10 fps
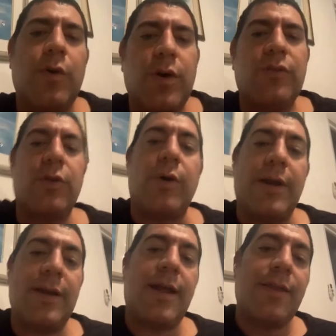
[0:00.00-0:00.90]
So,
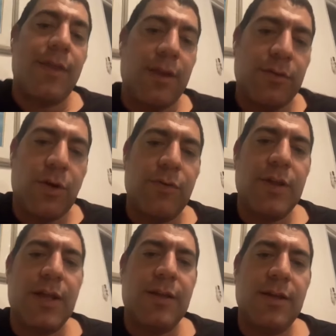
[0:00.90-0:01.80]
and another thing is
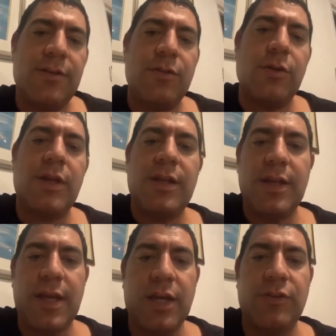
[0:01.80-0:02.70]
COVID-19 is not an
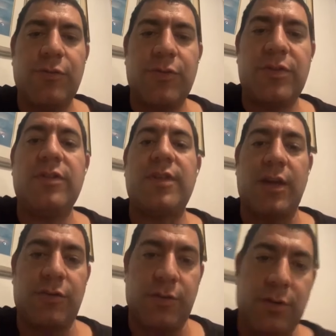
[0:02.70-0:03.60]
indication for
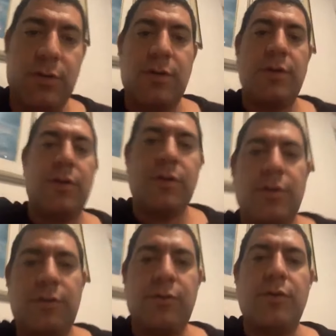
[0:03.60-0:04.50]
C-section.
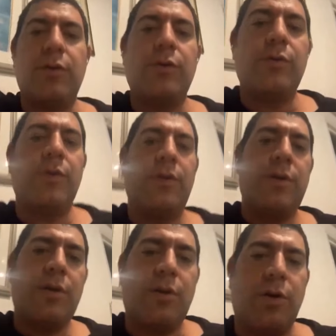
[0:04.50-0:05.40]
So
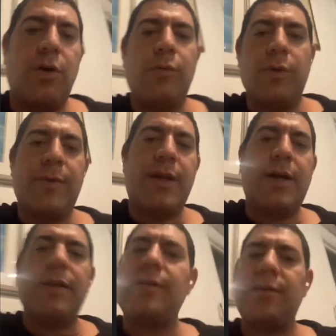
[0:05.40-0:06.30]
all women
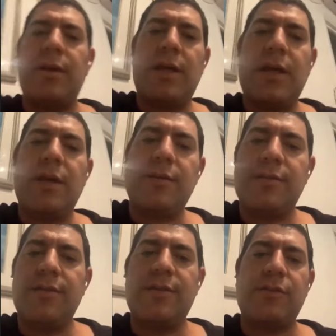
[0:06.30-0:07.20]
had
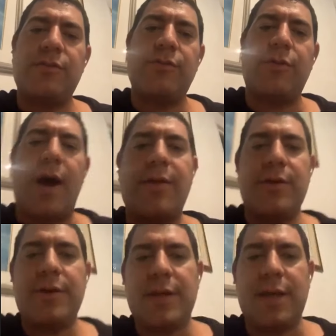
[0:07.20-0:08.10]
C-section for other
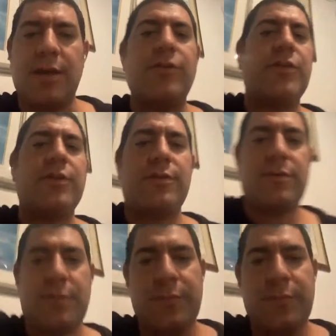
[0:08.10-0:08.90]
indications.